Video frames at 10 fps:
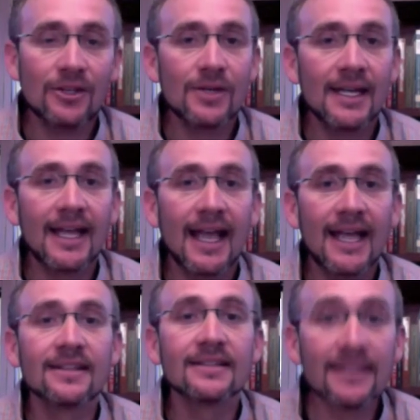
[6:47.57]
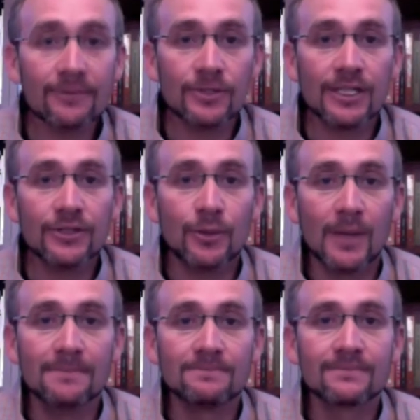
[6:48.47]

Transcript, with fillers: you can hand deliver it to me.